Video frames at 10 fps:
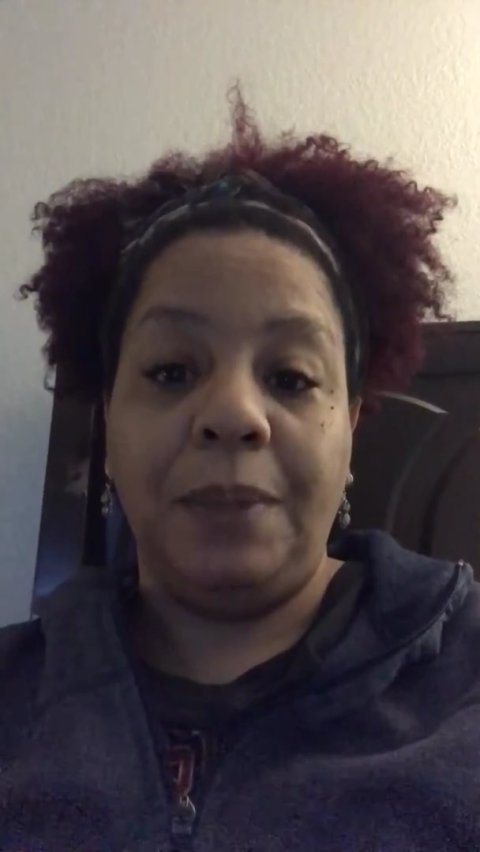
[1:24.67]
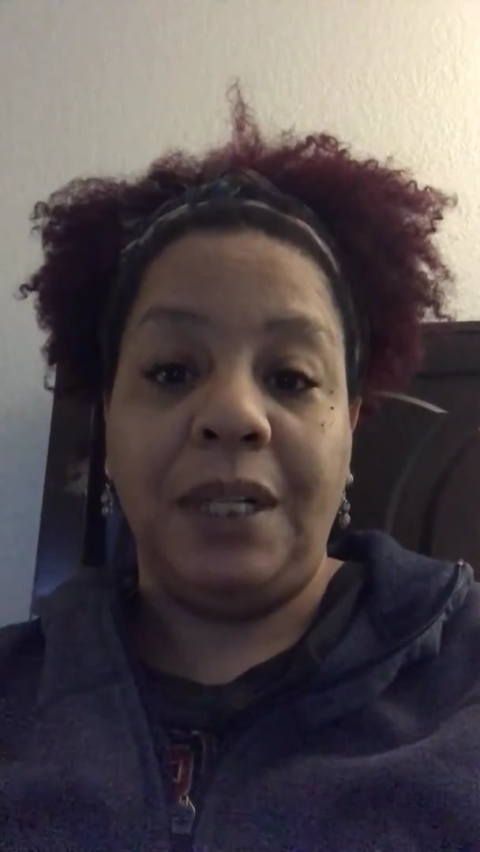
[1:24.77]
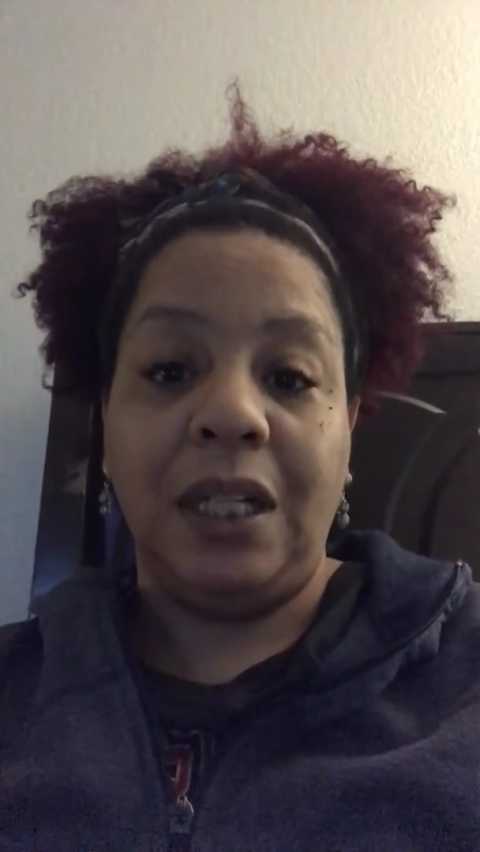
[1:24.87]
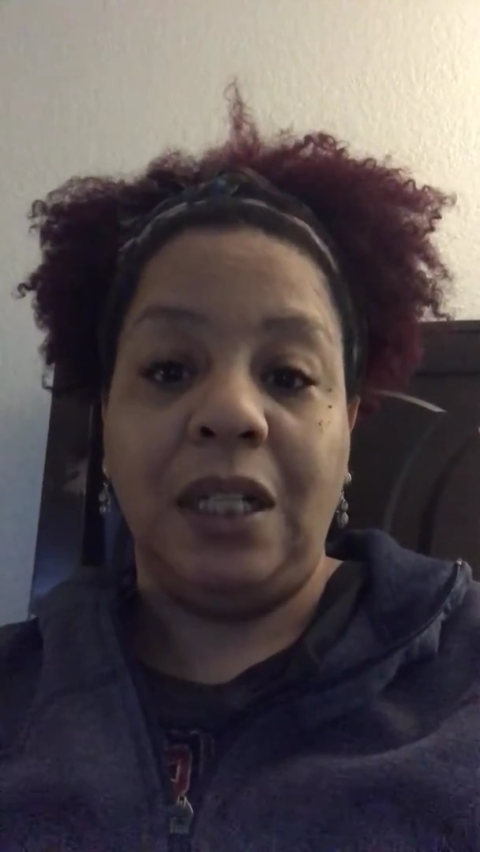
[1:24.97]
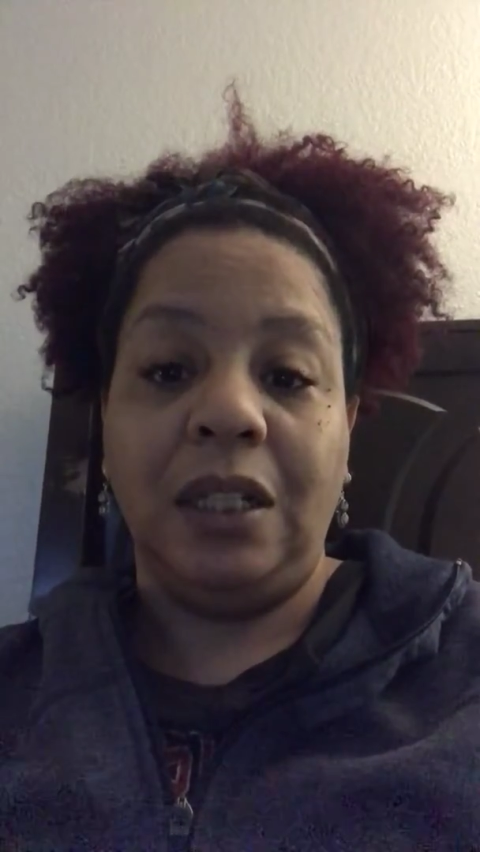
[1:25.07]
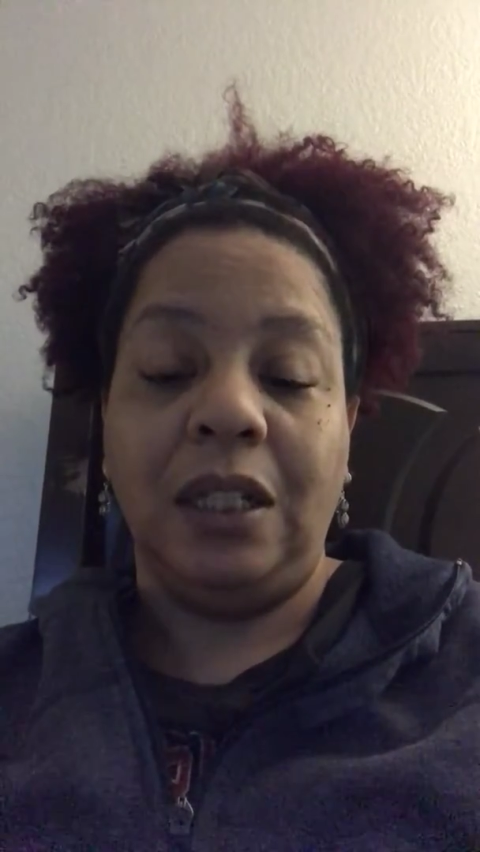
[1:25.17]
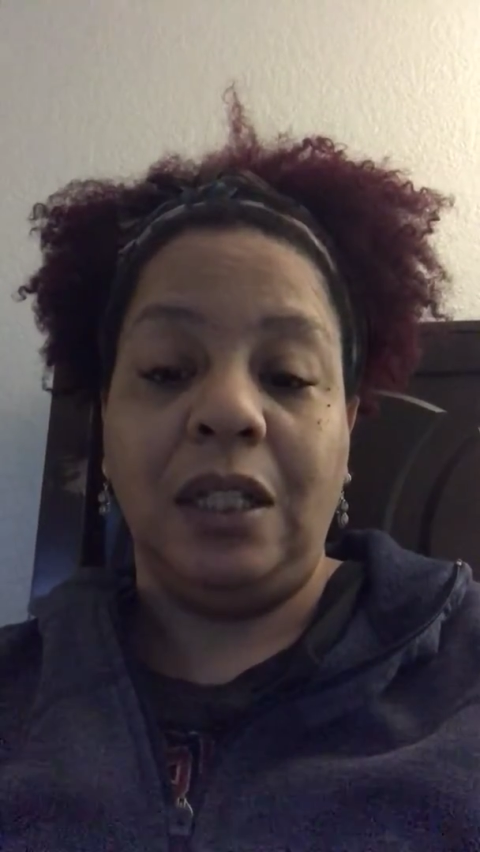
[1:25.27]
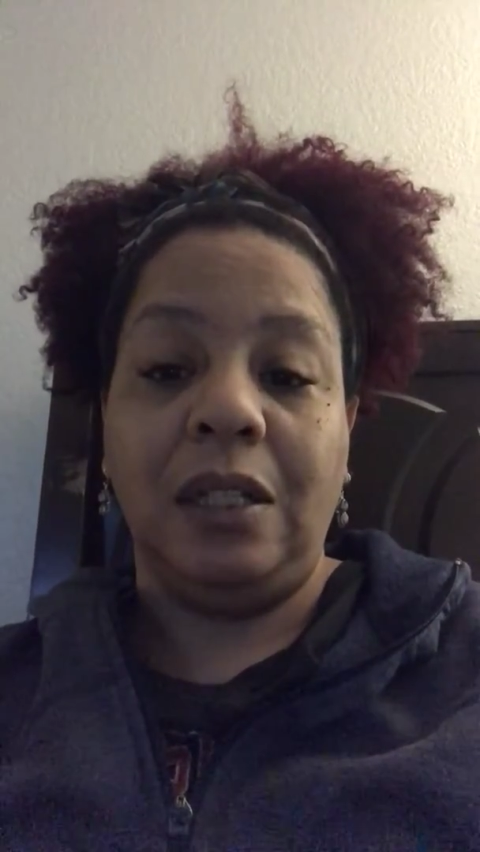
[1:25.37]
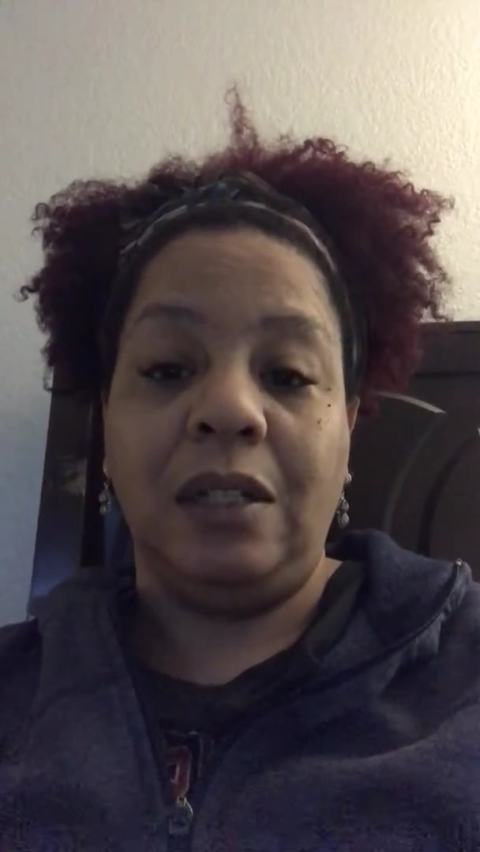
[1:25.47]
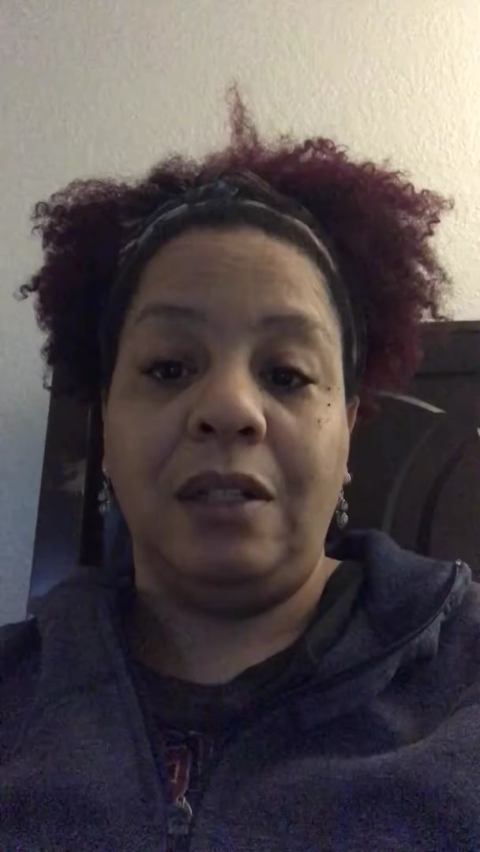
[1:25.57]
but
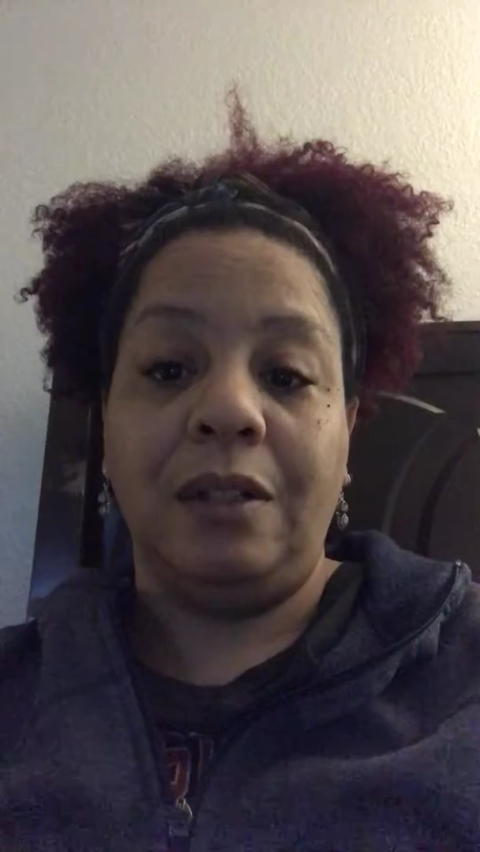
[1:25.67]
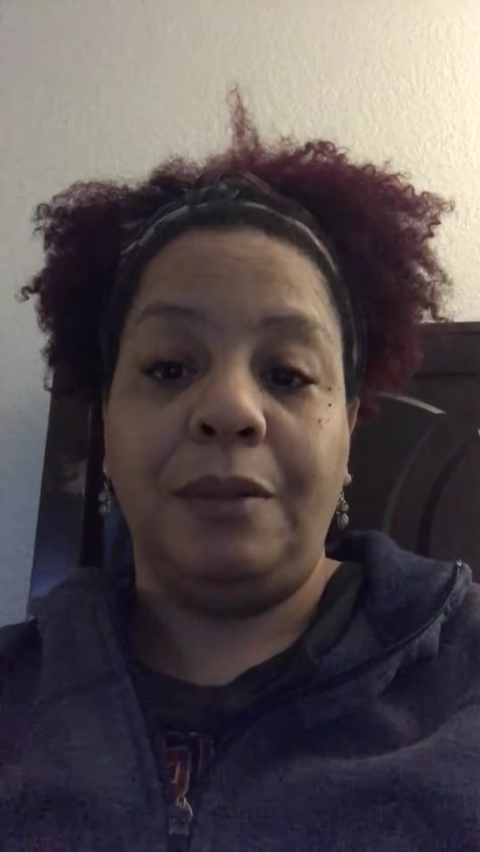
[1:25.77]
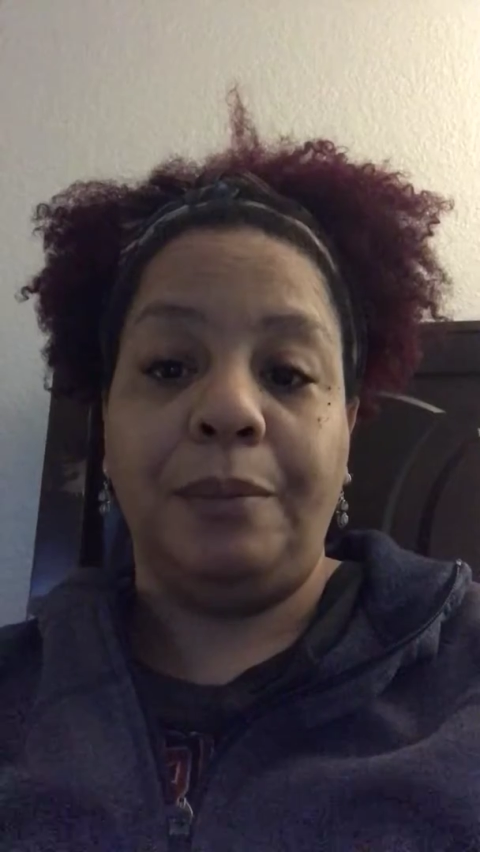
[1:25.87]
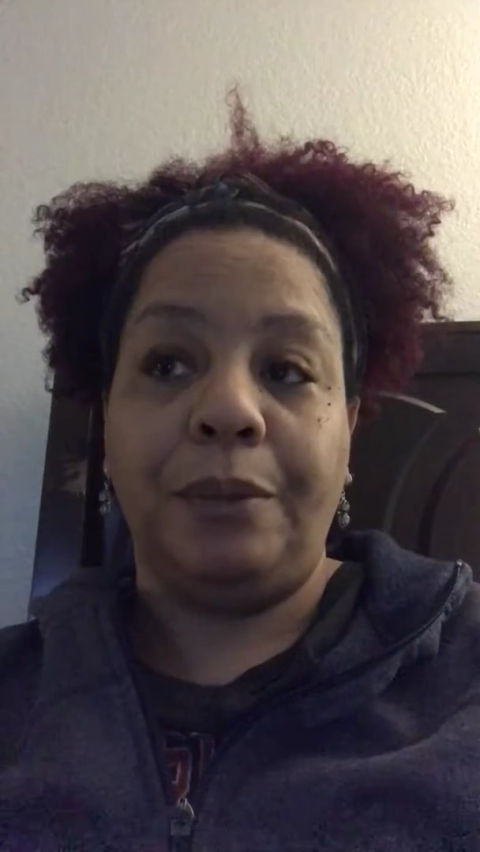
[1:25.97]
uh,